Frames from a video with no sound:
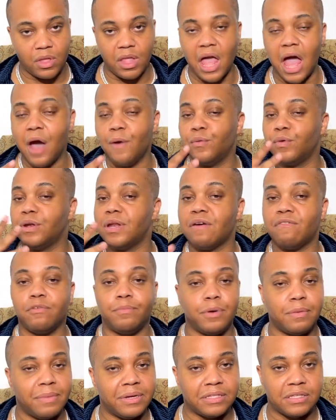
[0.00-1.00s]
I will never
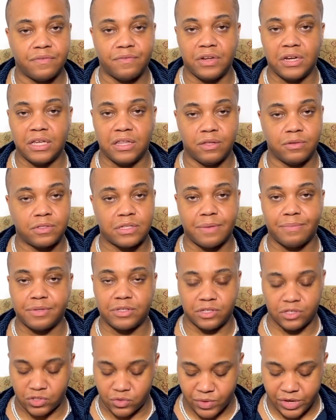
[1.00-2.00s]
put myself in any of those type of
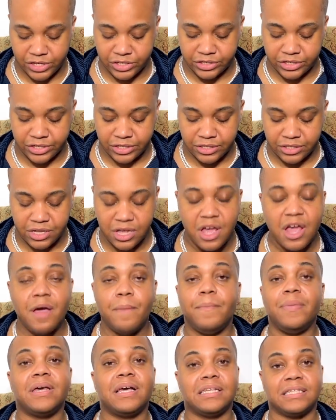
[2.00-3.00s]
situations
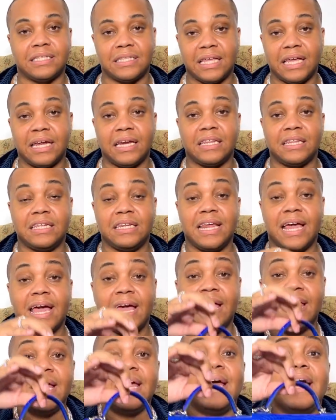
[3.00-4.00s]
because at the end of the day,